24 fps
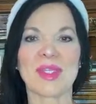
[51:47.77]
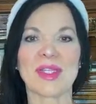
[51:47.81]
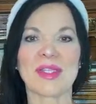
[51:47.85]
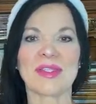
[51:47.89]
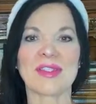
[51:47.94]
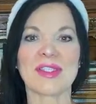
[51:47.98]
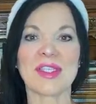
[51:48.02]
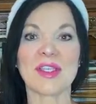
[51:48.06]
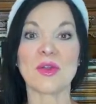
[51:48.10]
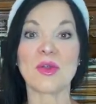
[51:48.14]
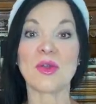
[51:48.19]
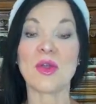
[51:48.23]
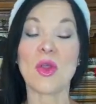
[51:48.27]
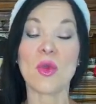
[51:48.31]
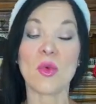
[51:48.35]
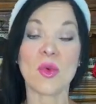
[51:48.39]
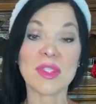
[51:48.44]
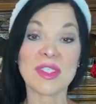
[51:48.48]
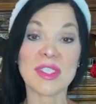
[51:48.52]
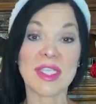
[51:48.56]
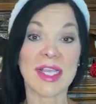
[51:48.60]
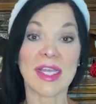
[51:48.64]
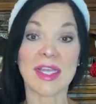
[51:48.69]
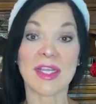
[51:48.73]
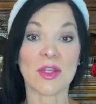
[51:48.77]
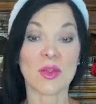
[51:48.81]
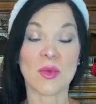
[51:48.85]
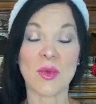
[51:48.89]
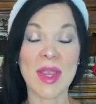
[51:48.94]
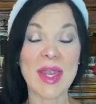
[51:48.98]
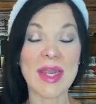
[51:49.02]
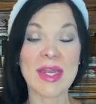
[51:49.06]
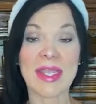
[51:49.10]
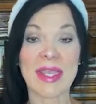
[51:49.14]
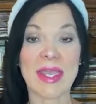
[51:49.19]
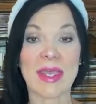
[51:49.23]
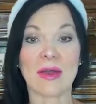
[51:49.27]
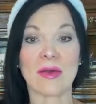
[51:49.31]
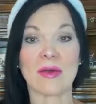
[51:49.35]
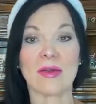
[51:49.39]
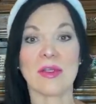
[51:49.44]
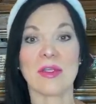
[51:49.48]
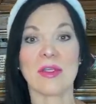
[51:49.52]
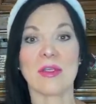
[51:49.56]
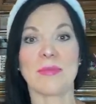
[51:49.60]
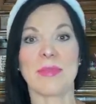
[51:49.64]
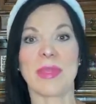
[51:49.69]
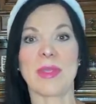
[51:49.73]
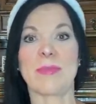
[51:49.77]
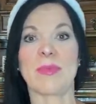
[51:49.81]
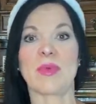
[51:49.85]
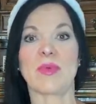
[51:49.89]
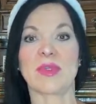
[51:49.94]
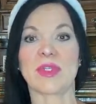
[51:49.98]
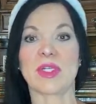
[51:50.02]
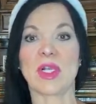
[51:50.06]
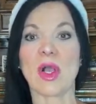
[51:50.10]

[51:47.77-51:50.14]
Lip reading: So once I got on the radio, people would